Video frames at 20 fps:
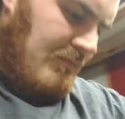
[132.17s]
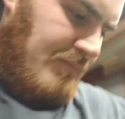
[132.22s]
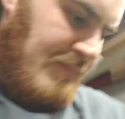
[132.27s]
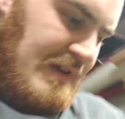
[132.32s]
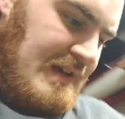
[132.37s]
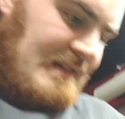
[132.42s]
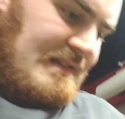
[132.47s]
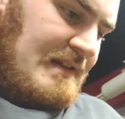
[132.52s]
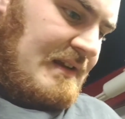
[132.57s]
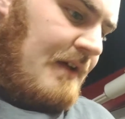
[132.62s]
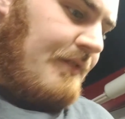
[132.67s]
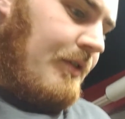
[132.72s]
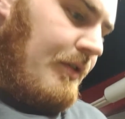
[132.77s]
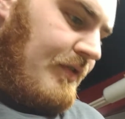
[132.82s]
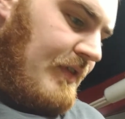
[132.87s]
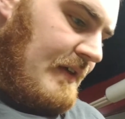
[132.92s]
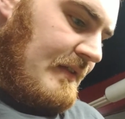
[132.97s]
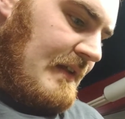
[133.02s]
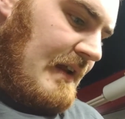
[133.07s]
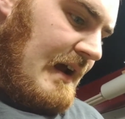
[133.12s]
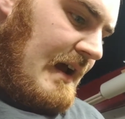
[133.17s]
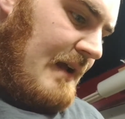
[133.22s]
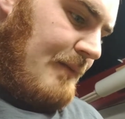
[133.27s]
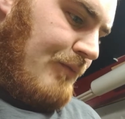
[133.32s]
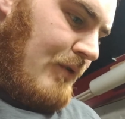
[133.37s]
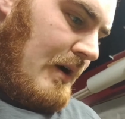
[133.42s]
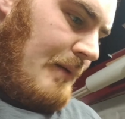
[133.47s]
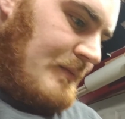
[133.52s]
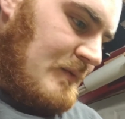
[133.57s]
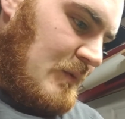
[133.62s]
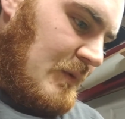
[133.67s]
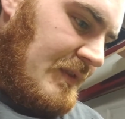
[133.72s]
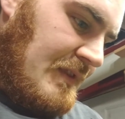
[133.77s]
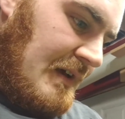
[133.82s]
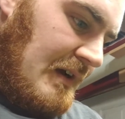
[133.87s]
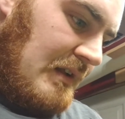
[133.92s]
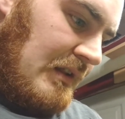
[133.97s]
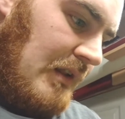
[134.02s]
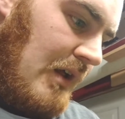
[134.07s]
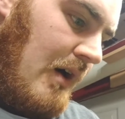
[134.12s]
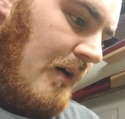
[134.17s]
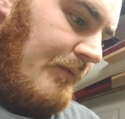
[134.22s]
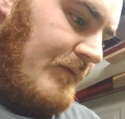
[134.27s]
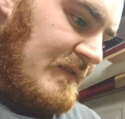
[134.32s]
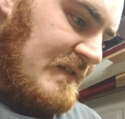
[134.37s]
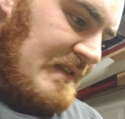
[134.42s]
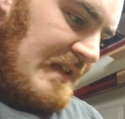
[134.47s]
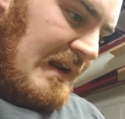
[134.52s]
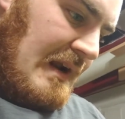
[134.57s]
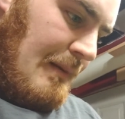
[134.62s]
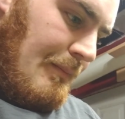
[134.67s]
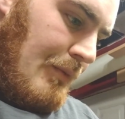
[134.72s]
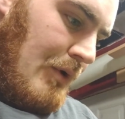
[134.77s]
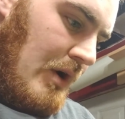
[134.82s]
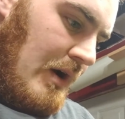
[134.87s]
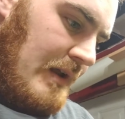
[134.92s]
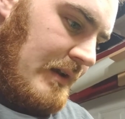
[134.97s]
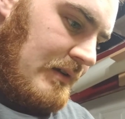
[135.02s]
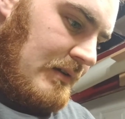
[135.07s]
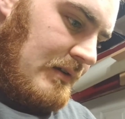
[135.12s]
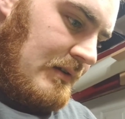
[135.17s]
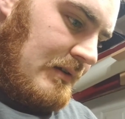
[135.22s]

because another thing that I had problems with, the gloves that I bought,